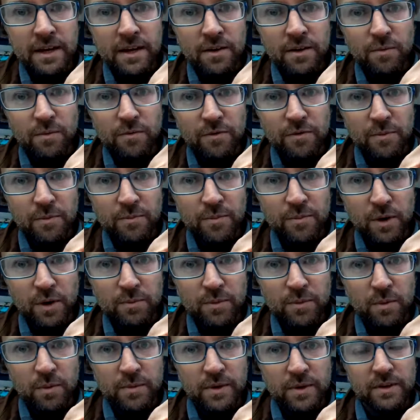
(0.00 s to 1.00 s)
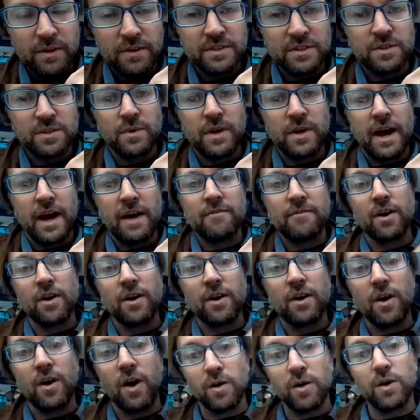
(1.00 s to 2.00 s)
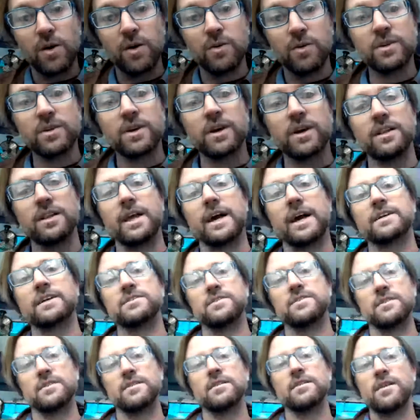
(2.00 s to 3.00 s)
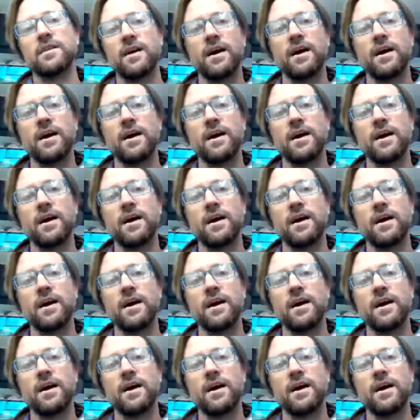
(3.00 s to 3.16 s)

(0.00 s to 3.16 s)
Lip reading: for Bookmobile. So we have our own collection,